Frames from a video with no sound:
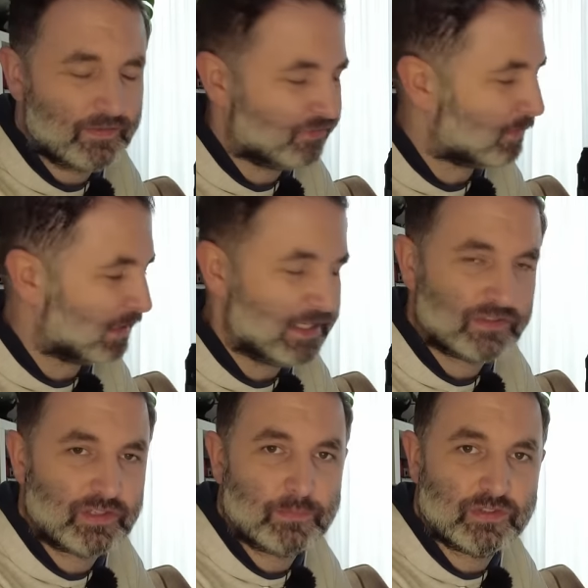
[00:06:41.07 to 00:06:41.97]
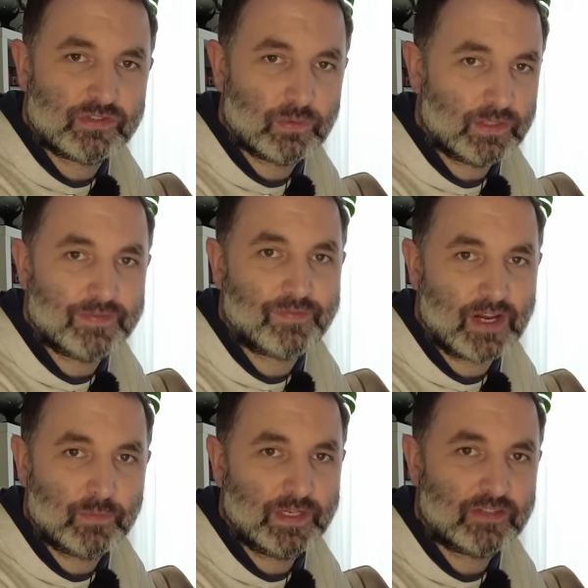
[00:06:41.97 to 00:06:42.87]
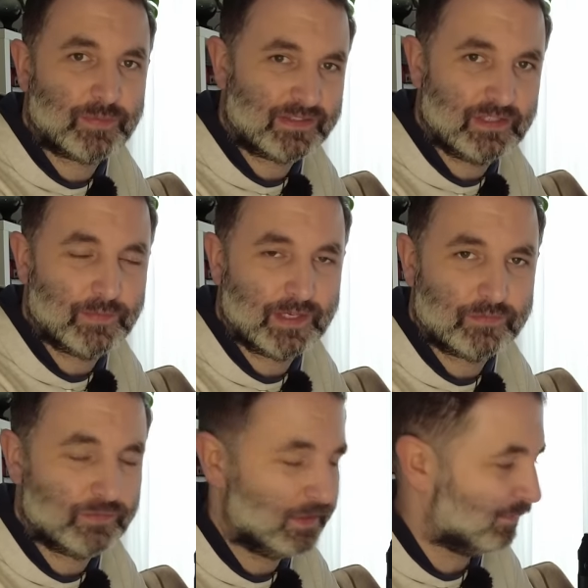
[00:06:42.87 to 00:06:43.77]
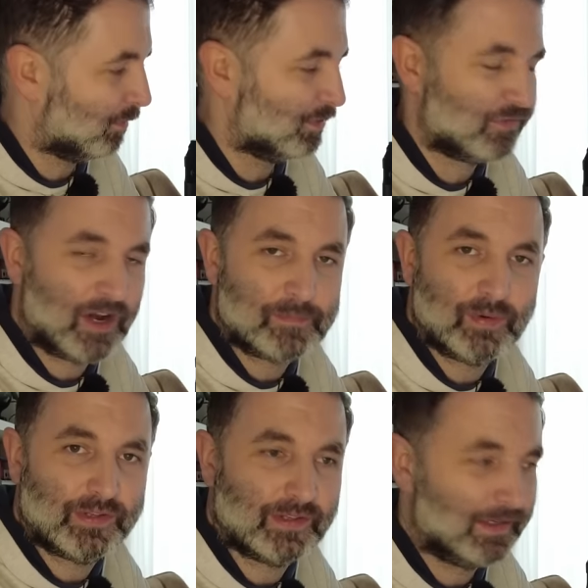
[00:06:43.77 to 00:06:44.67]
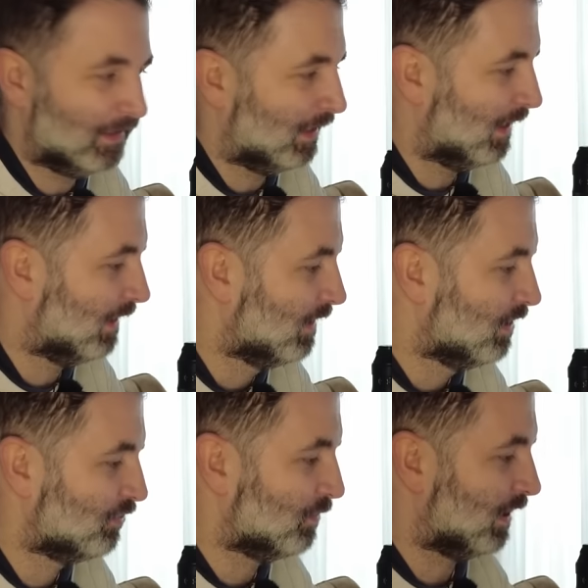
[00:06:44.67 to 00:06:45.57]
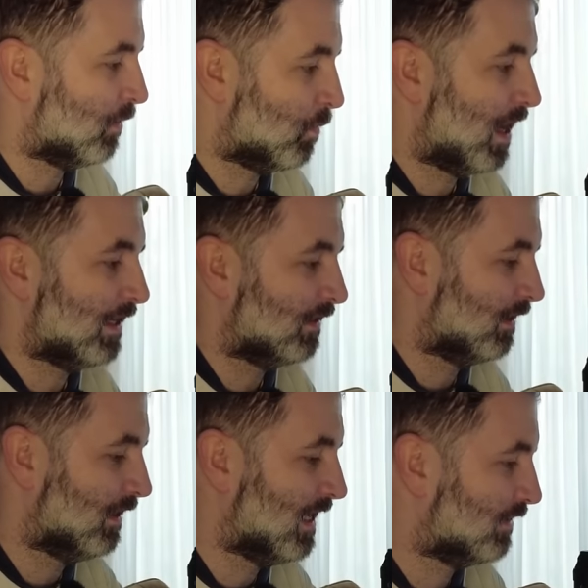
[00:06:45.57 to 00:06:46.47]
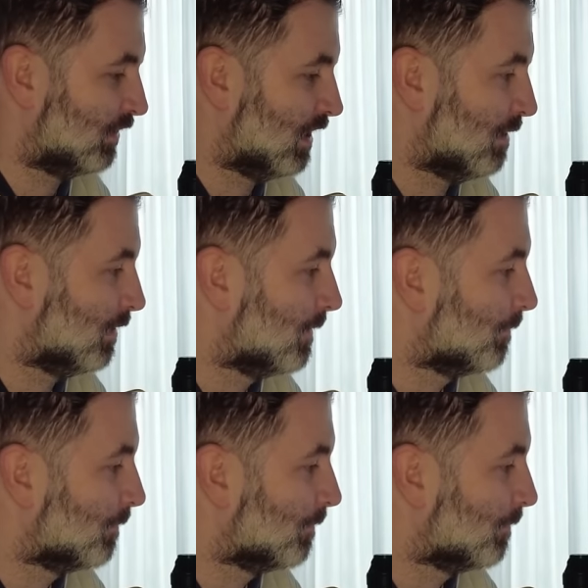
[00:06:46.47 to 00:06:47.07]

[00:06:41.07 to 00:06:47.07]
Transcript: some cases I'm just totally fine with it, especially when I'm shooting from a tripod and shooting a wide landscape.